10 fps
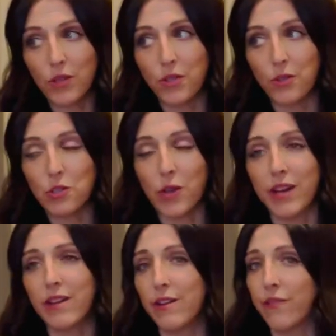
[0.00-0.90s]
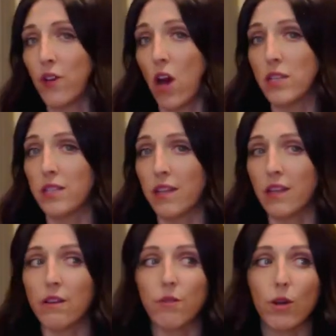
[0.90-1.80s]
try to defrost and then
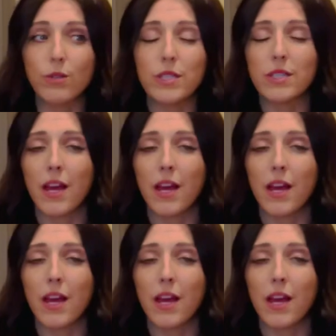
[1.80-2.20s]
roast,